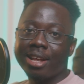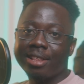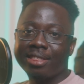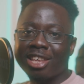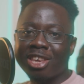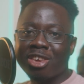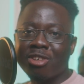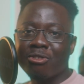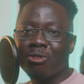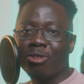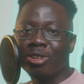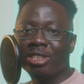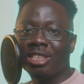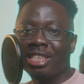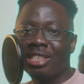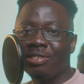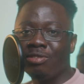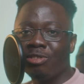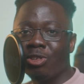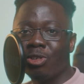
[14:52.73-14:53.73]
All right, thank you for
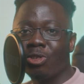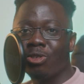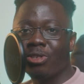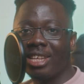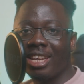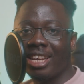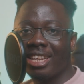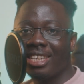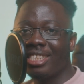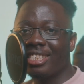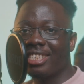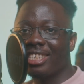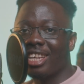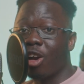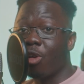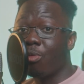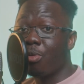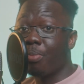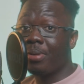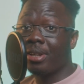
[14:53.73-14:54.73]
watching this video to the end.
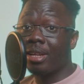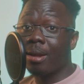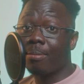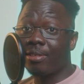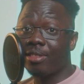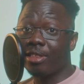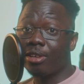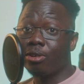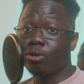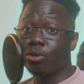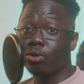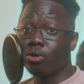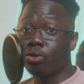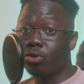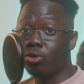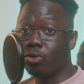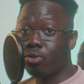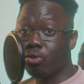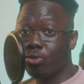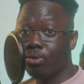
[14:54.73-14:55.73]
I hope you picked up a thing or
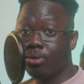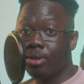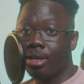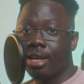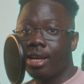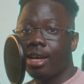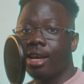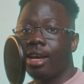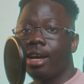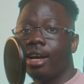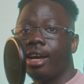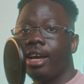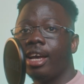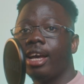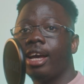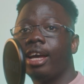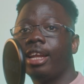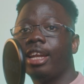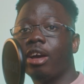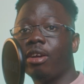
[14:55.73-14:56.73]
two.
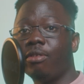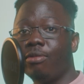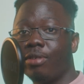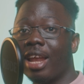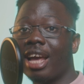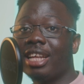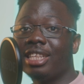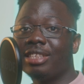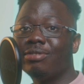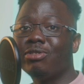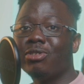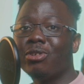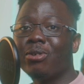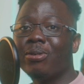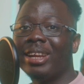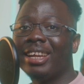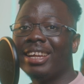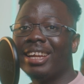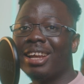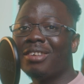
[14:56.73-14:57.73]
Now if you like this
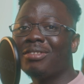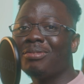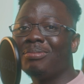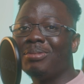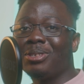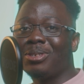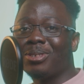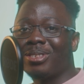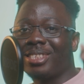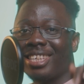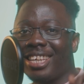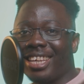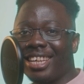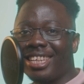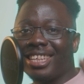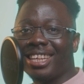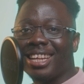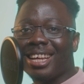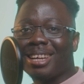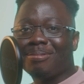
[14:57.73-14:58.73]
video well enough, be sure to
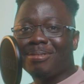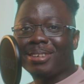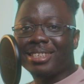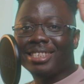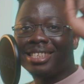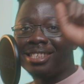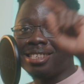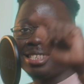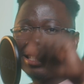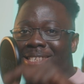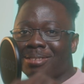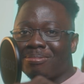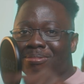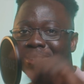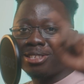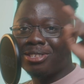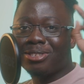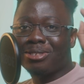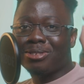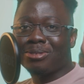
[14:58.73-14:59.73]
hit the like button and
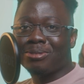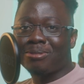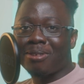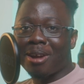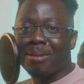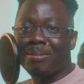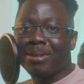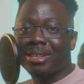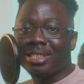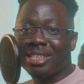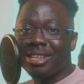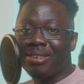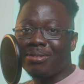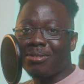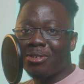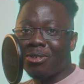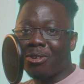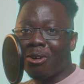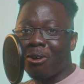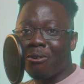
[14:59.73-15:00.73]
smash the subscribe button
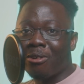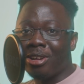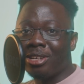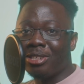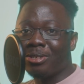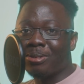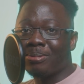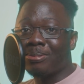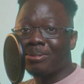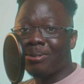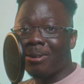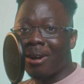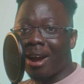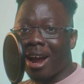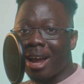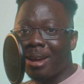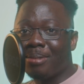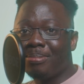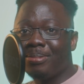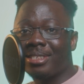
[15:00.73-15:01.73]
if you're not already
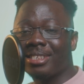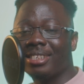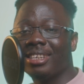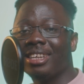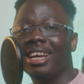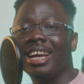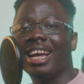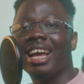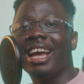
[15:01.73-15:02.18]
subscribed.